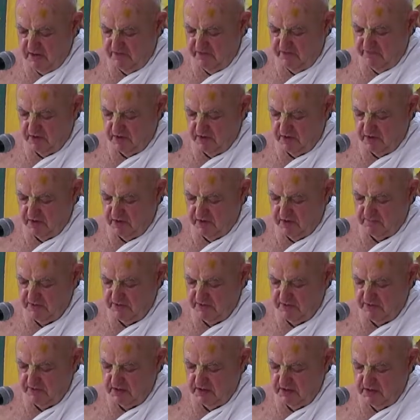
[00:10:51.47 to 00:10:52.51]
Therefore,
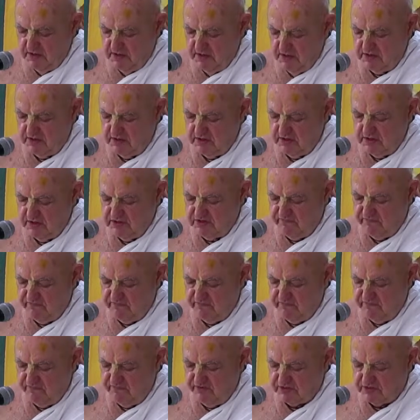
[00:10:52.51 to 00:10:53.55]
since
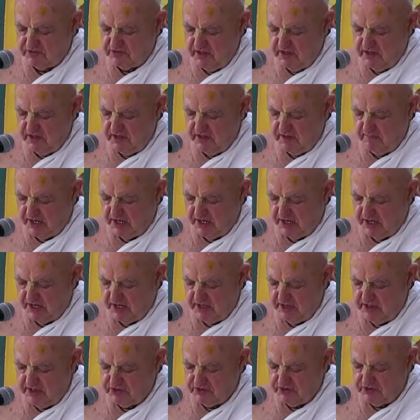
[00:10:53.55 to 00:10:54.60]
envious,
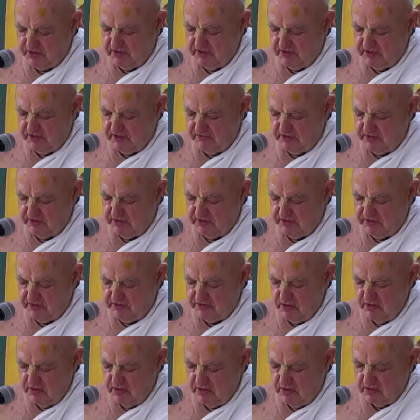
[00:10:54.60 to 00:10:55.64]
impious
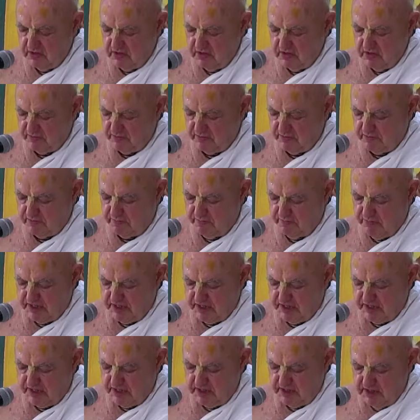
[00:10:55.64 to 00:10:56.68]
activities cause a
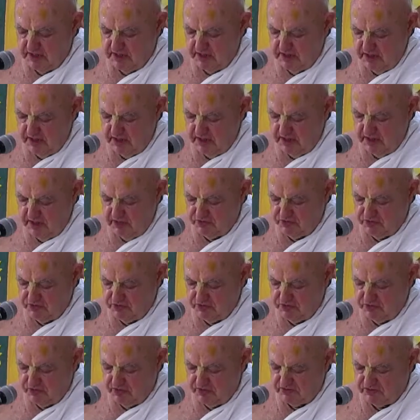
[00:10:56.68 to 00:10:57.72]
body in
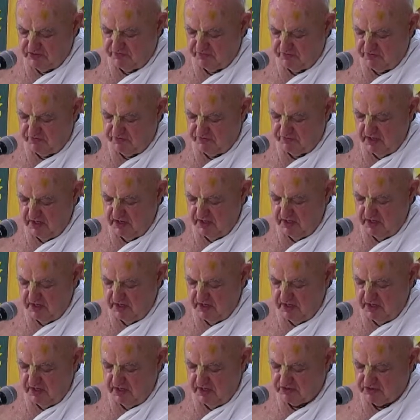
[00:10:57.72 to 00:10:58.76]
which one suffers
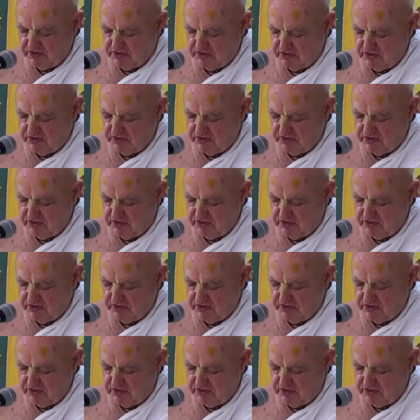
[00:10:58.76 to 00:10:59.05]
in